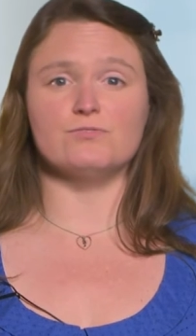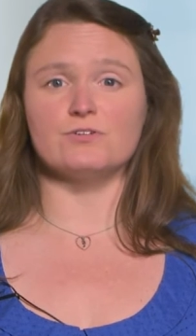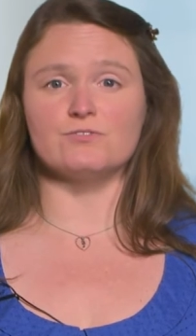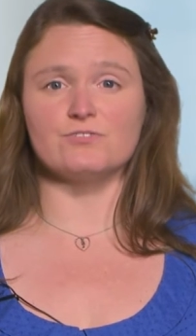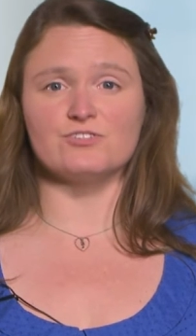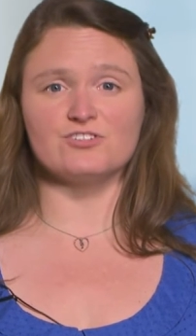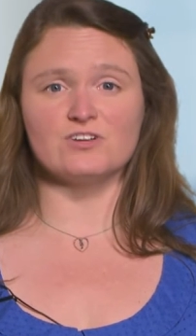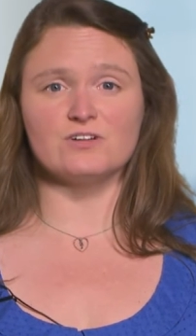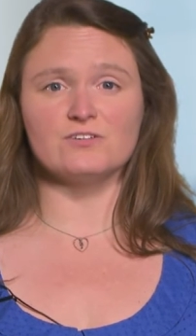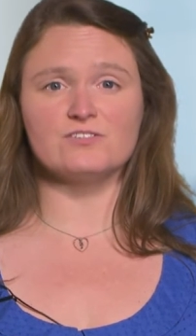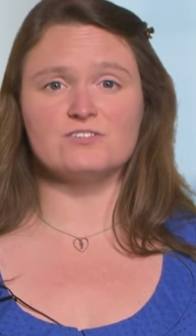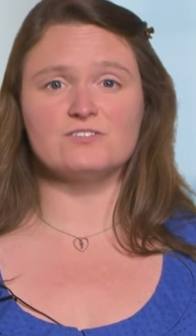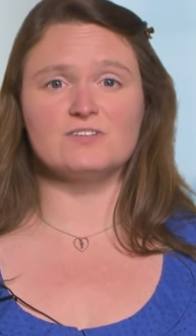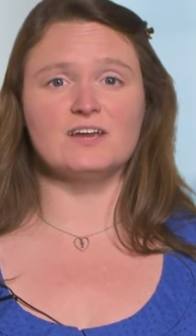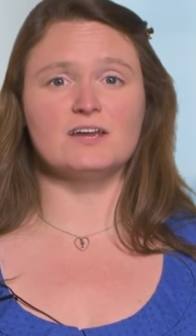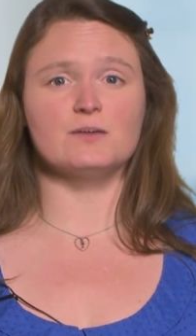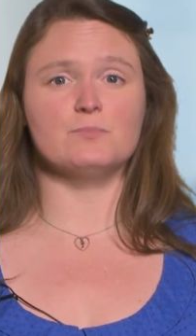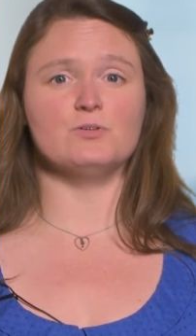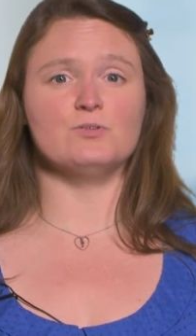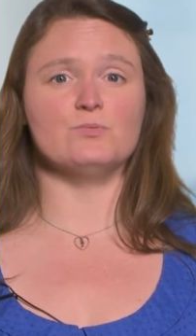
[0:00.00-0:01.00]
a results
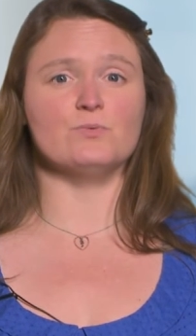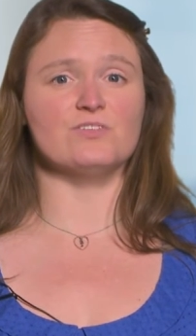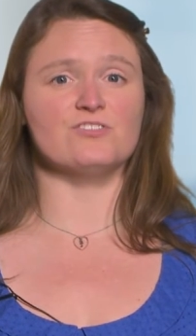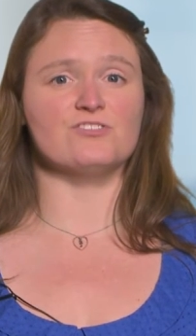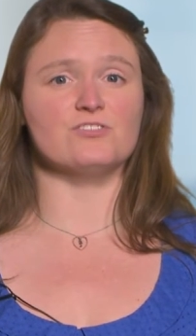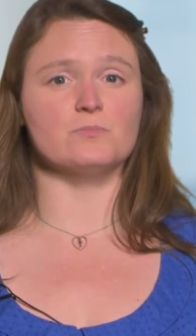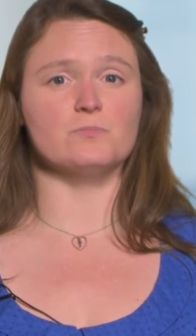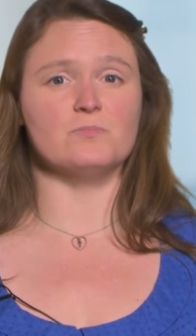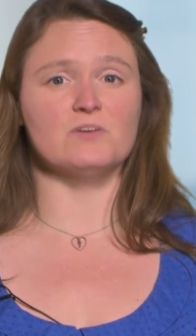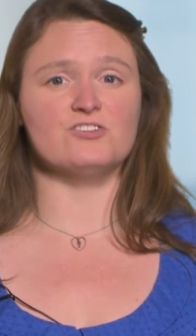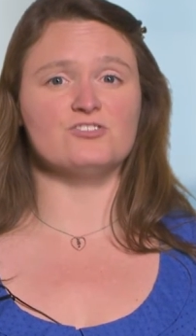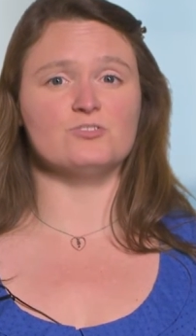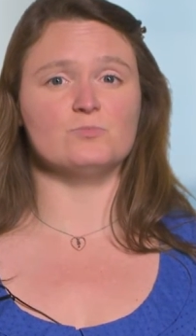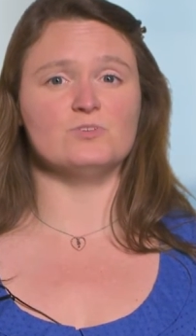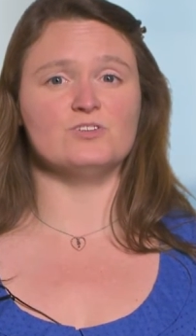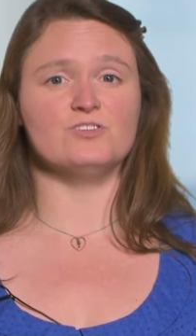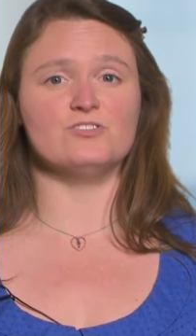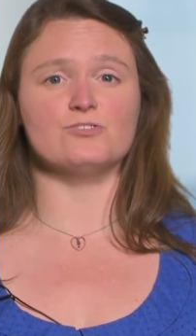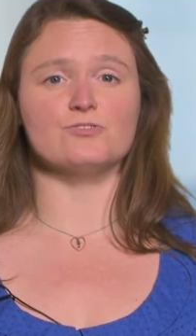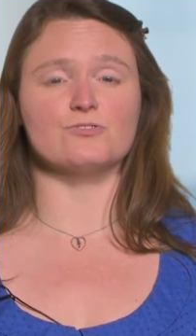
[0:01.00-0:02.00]
table with some
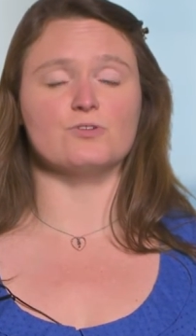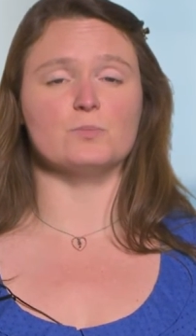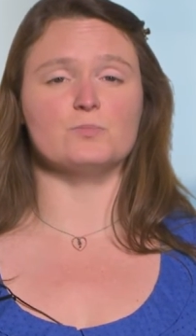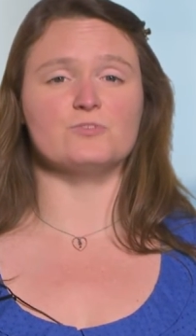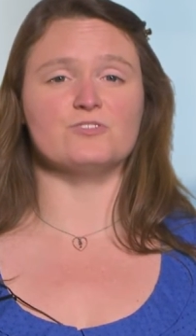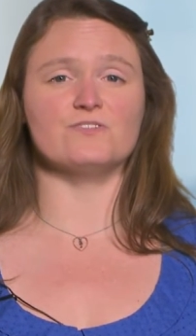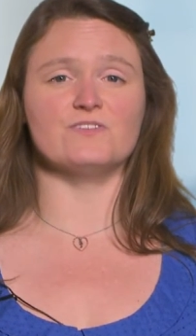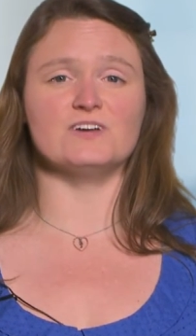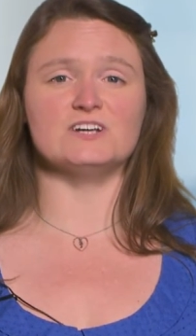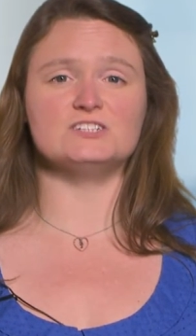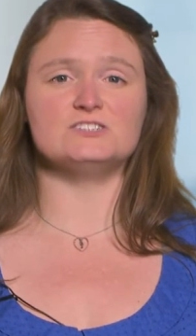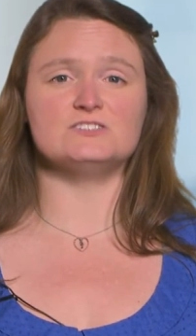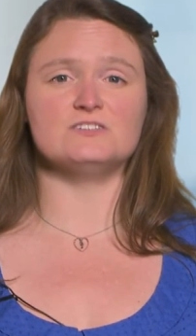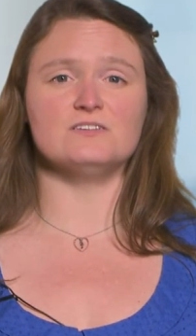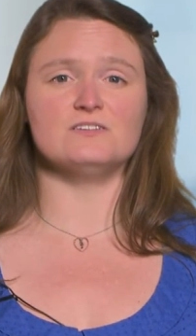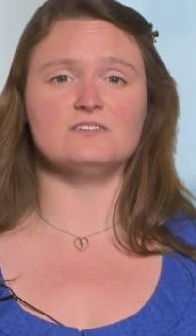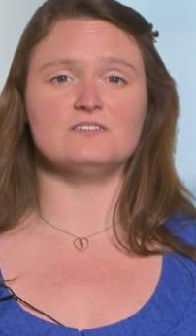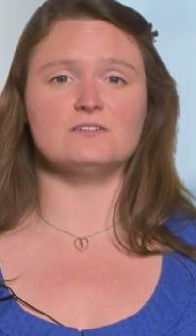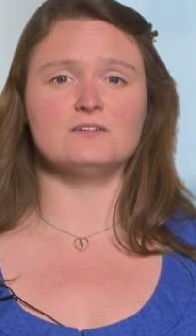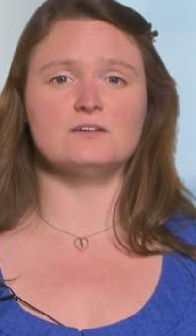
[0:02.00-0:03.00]
measurements or
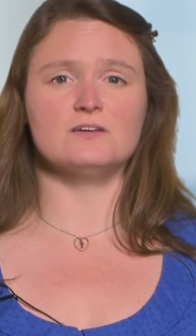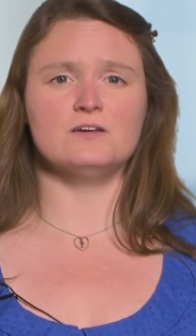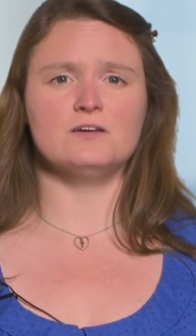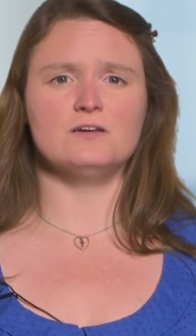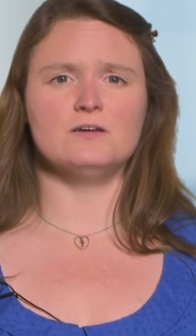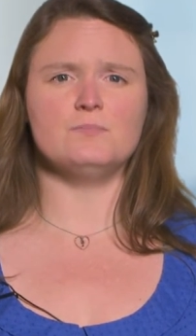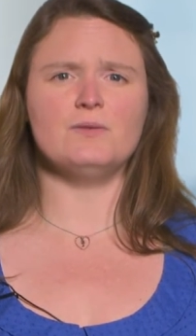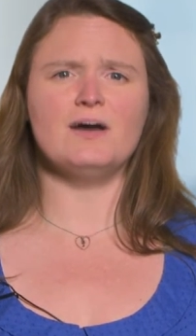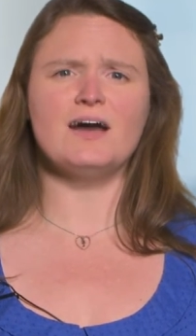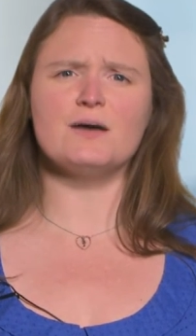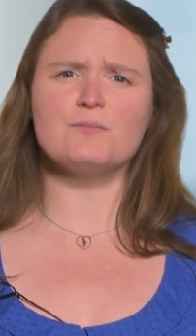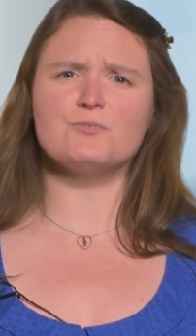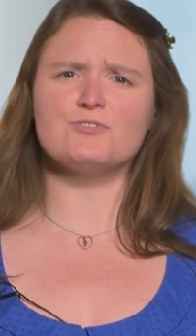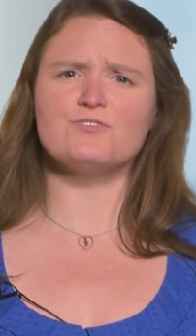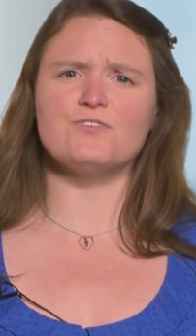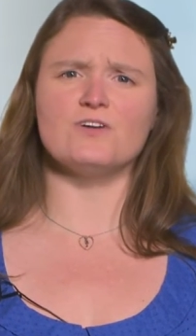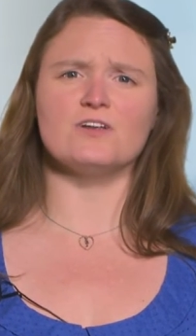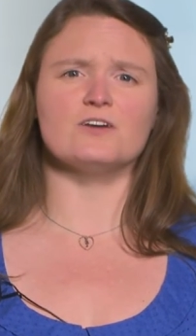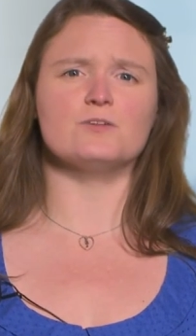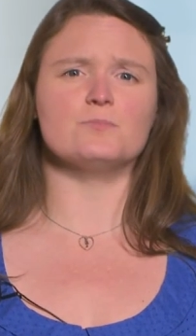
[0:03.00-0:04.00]
observations, perhaps
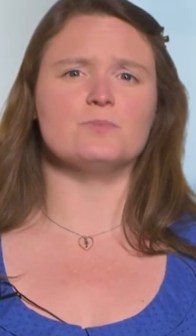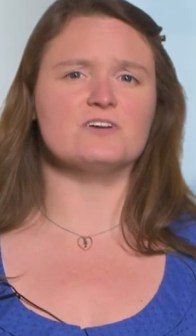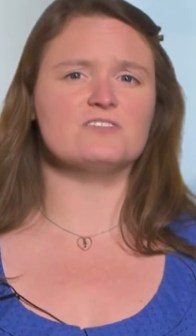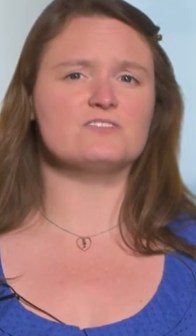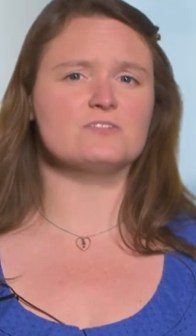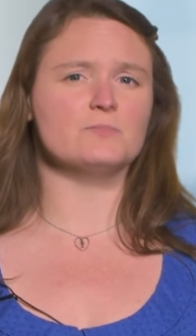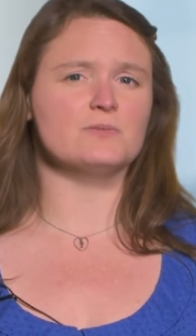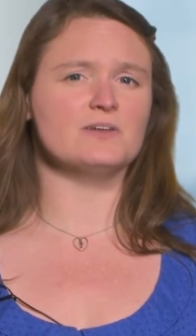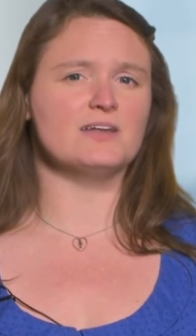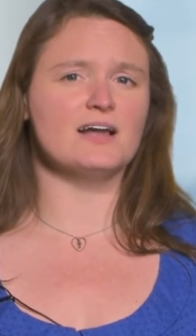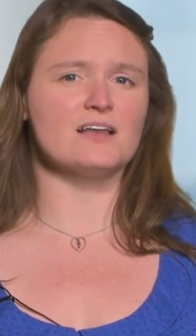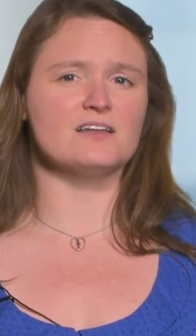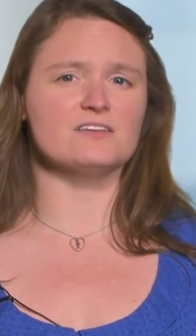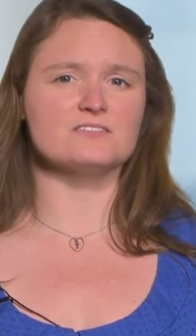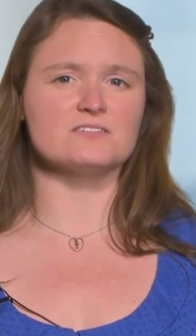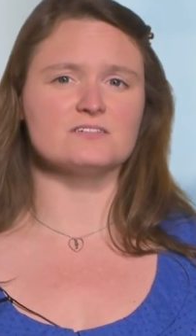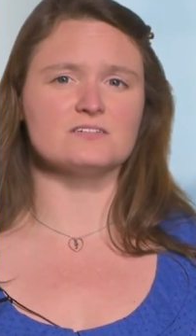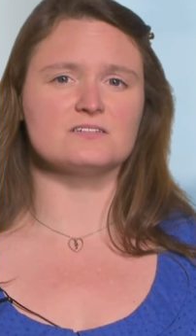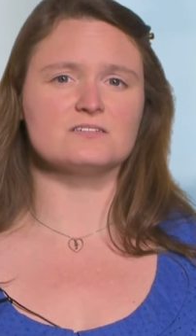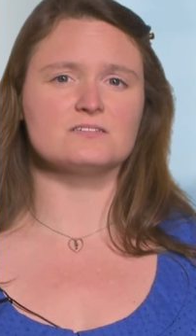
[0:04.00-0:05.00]
followed by some
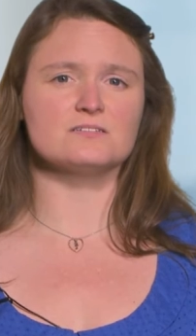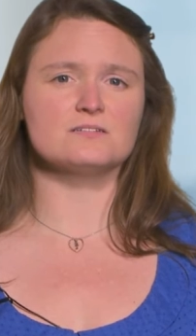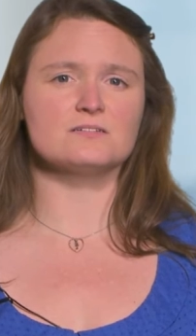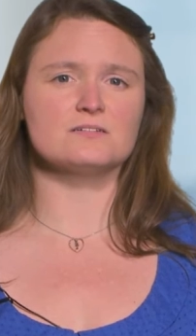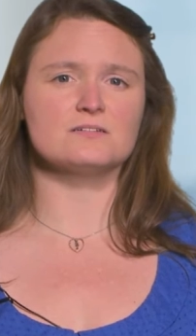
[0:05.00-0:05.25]
analysis.